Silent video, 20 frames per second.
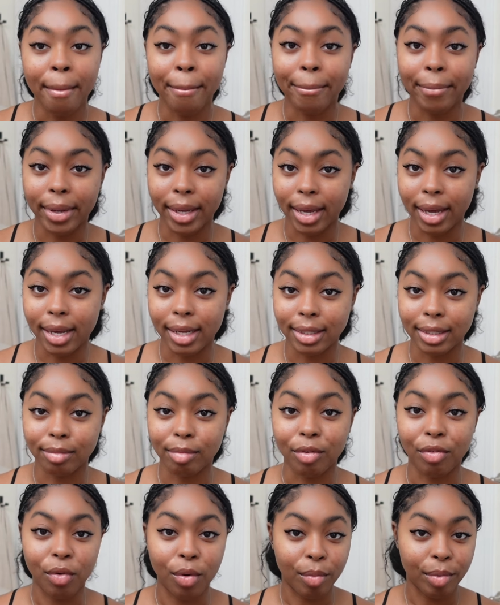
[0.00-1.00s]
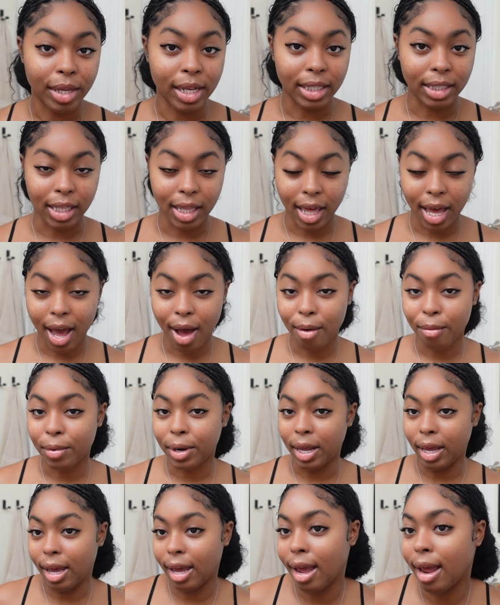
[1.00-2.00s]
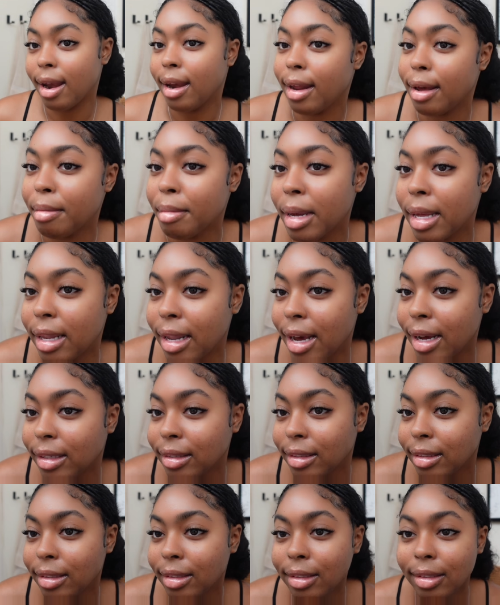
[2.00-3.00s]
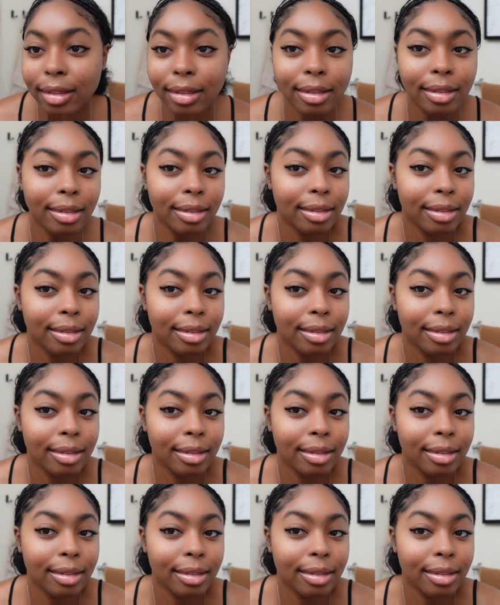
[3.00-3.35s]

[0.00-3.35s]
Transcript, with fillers: but before we get to that i went ahead and did my lashes